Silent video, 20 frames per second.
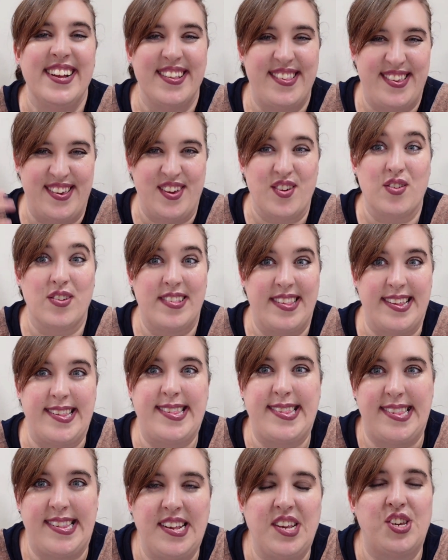to your
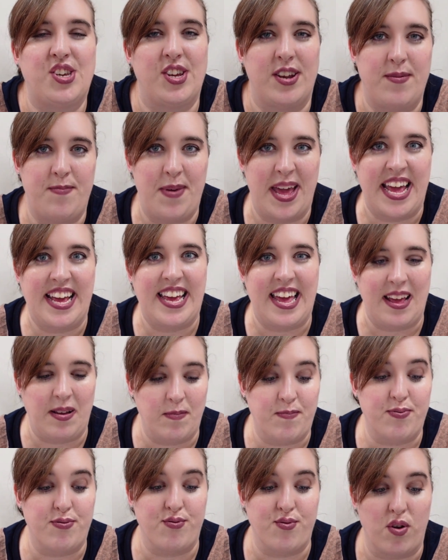decision
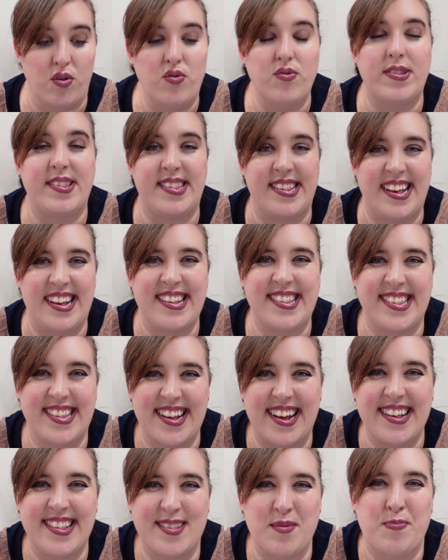making process,
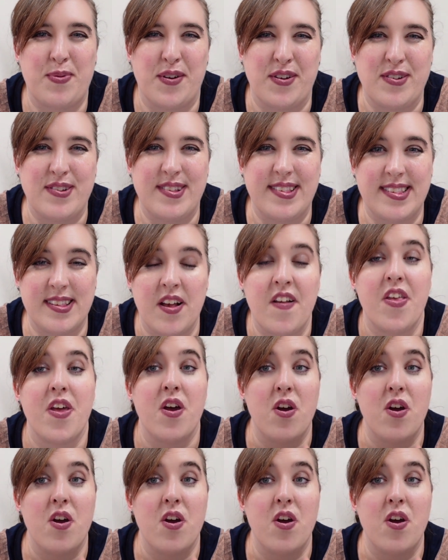I suppose.